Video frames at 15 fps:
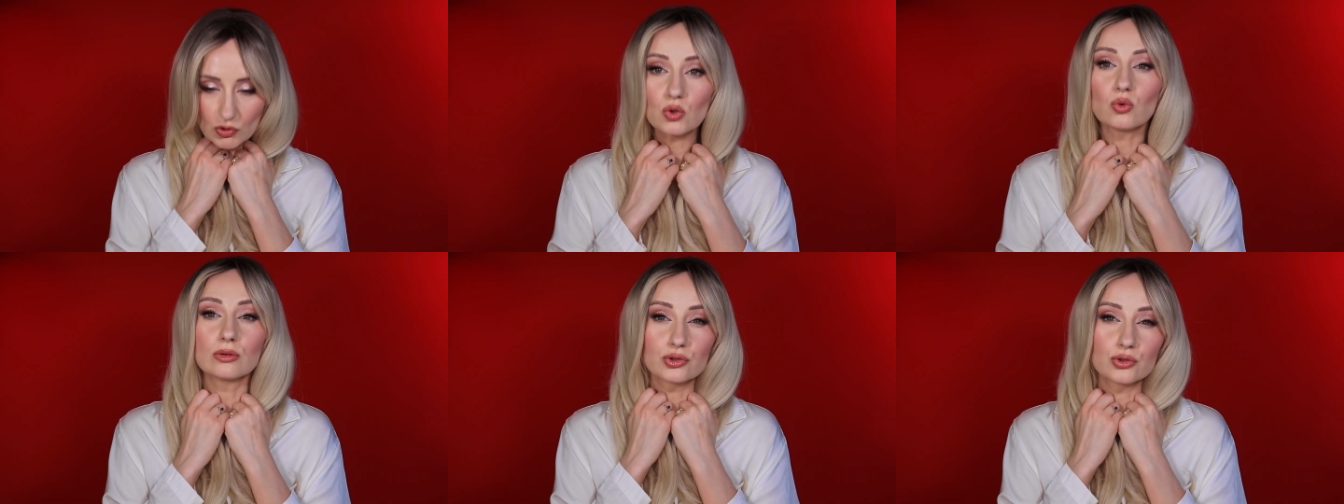
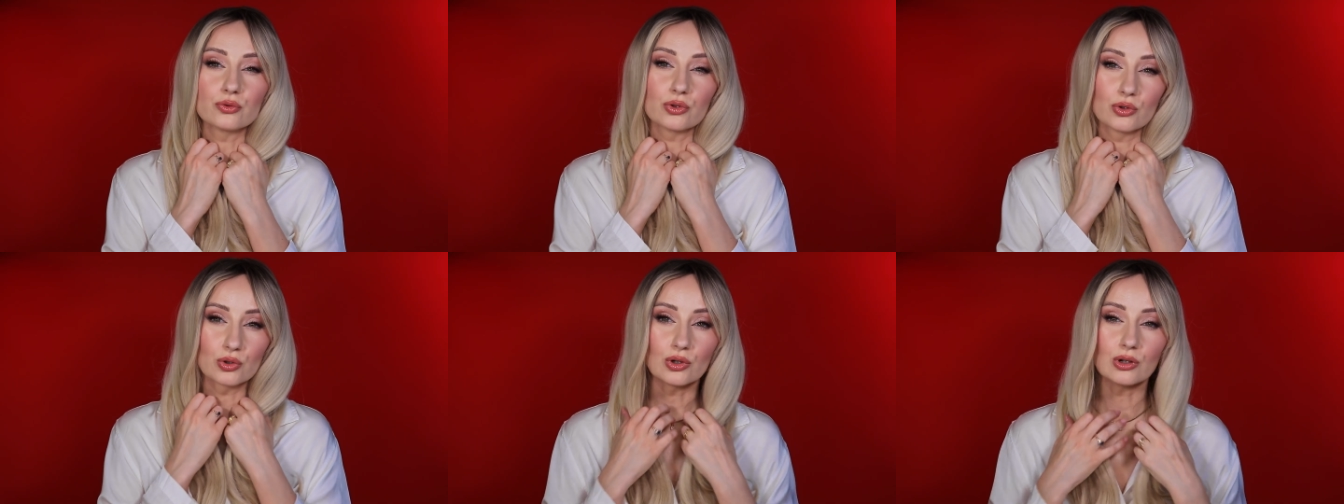cool
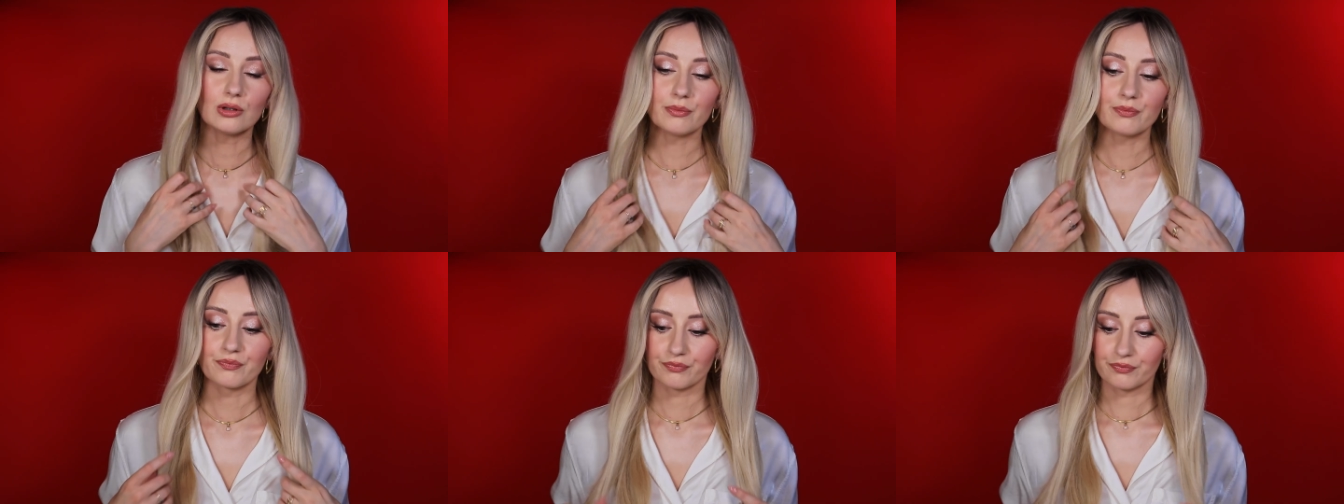tone
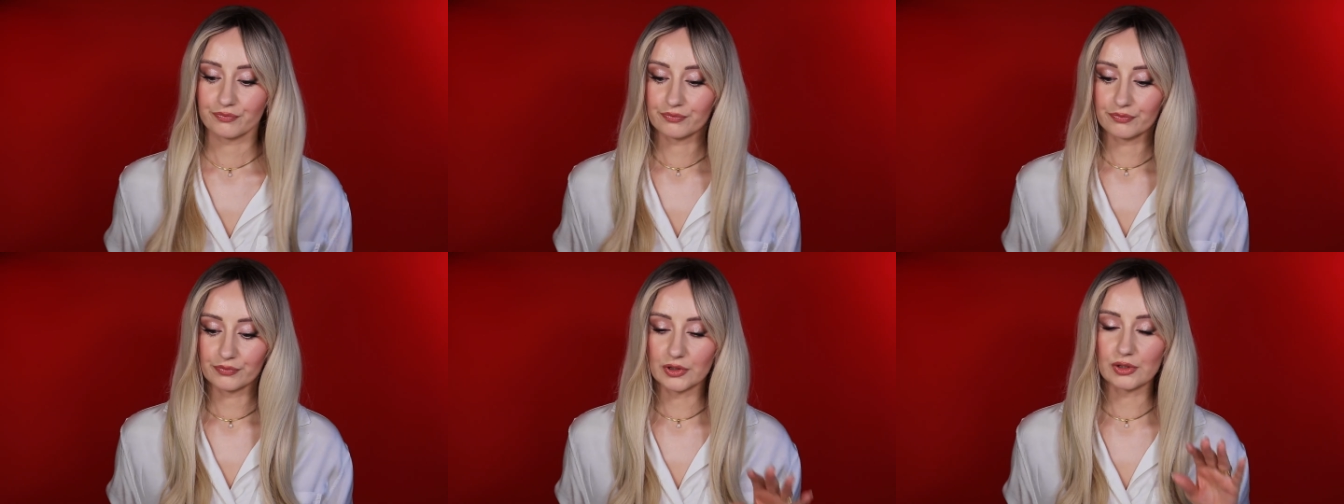girl,
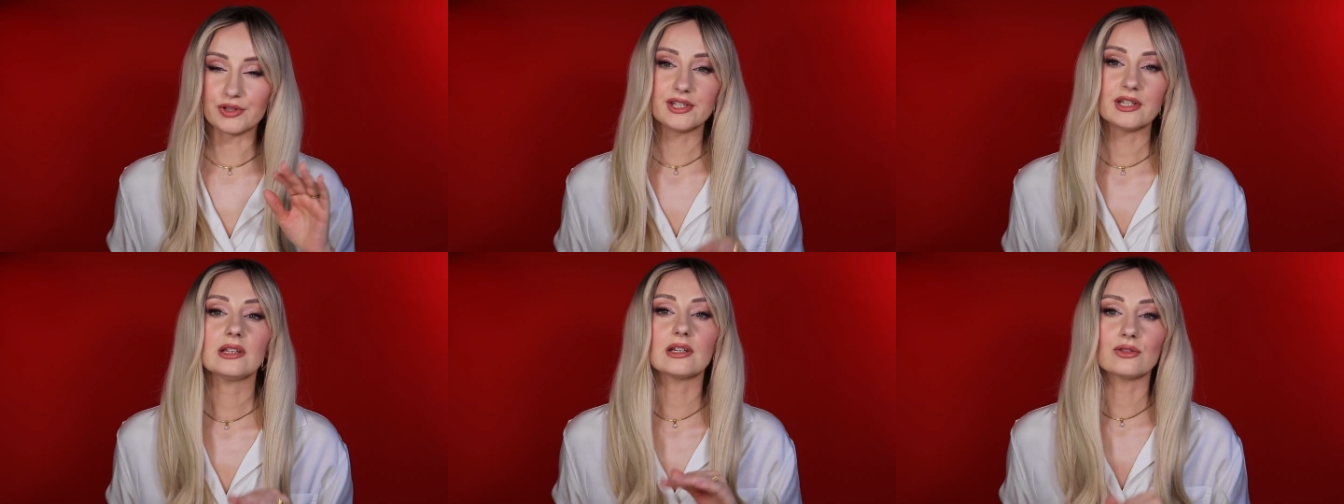you
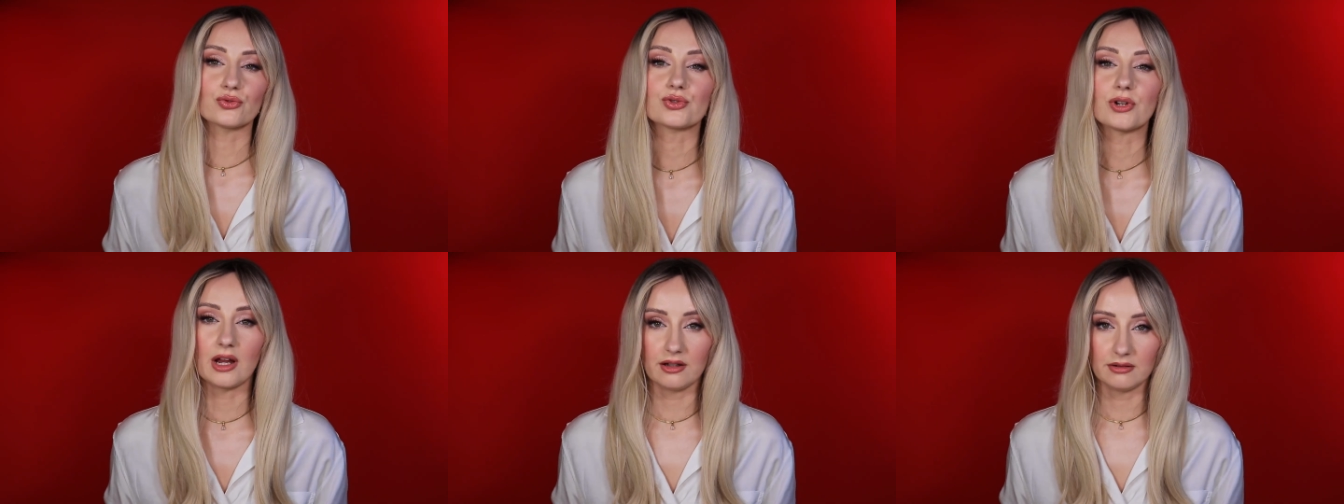still can
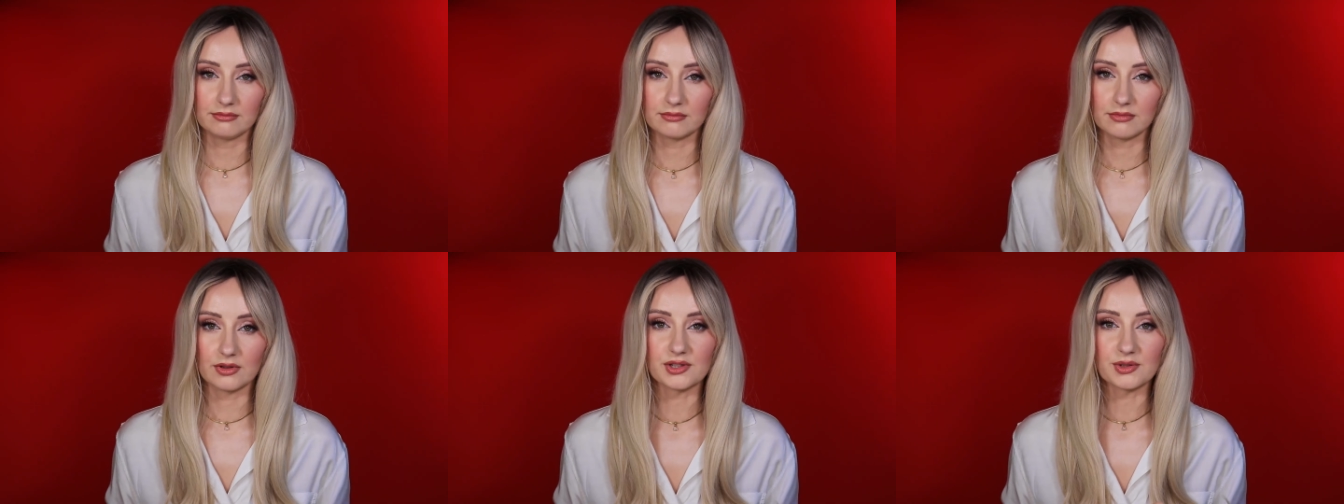try
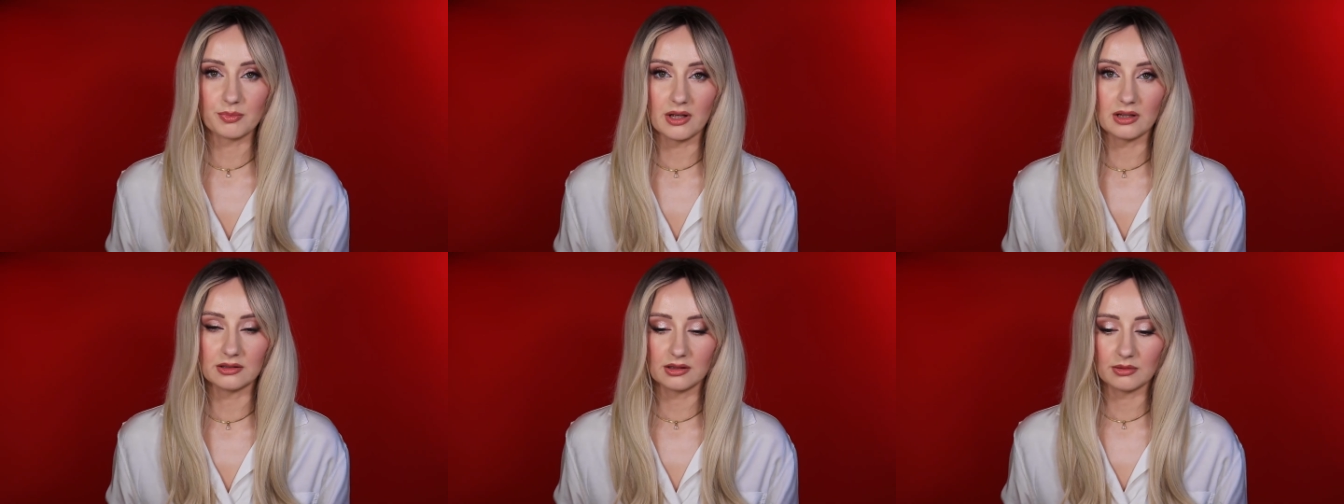this
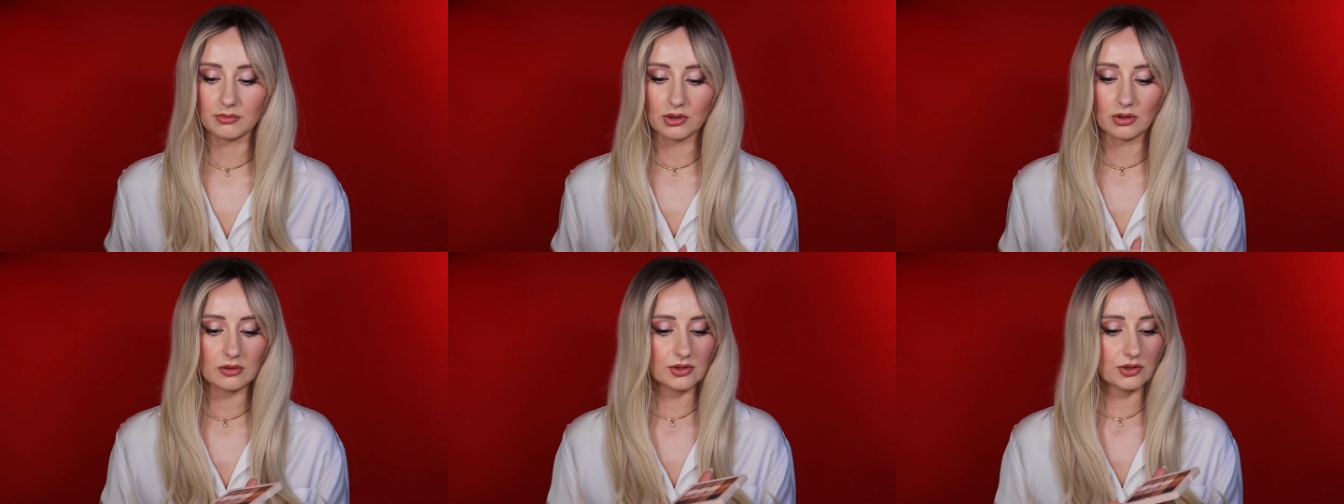palette
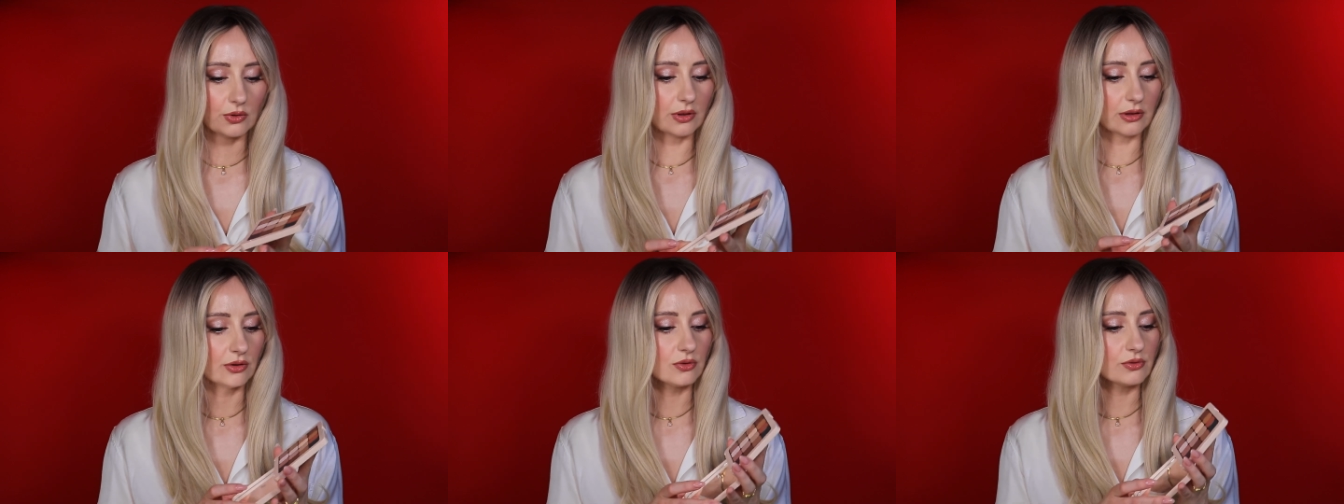because
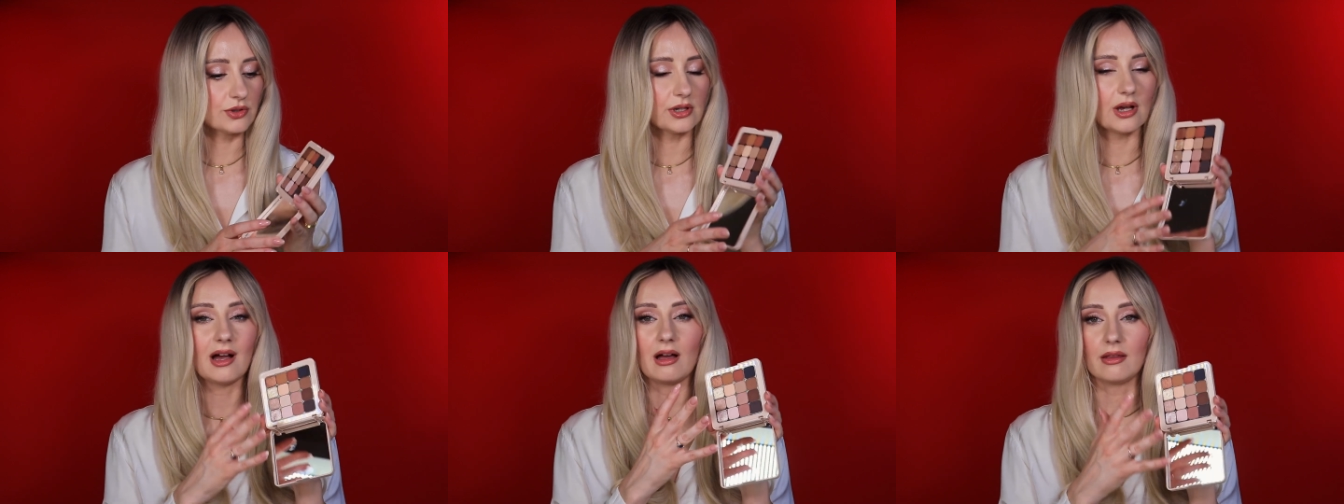you can
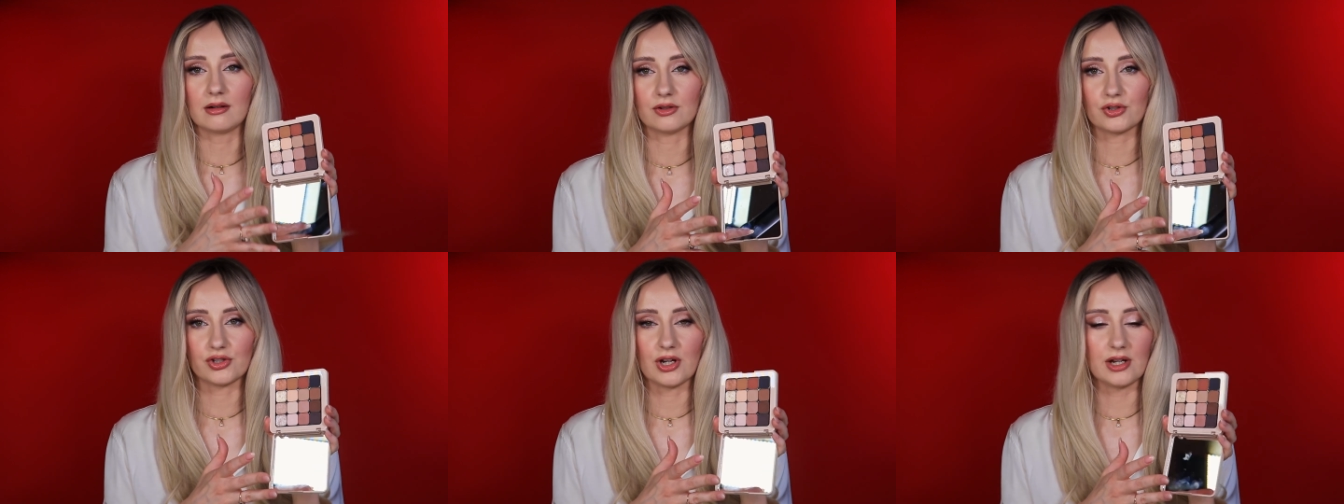use
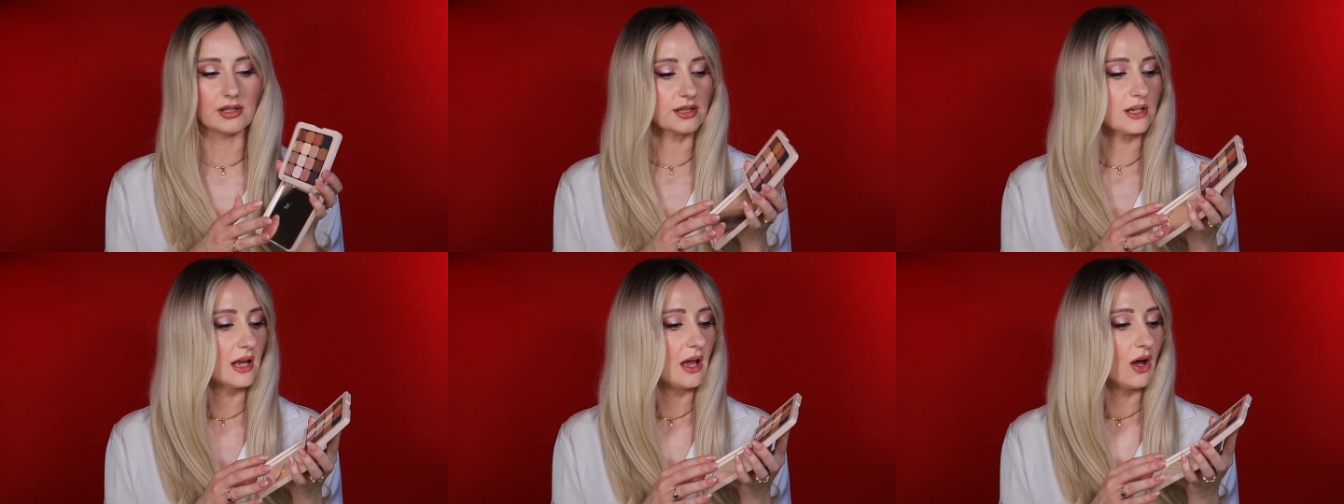other shades.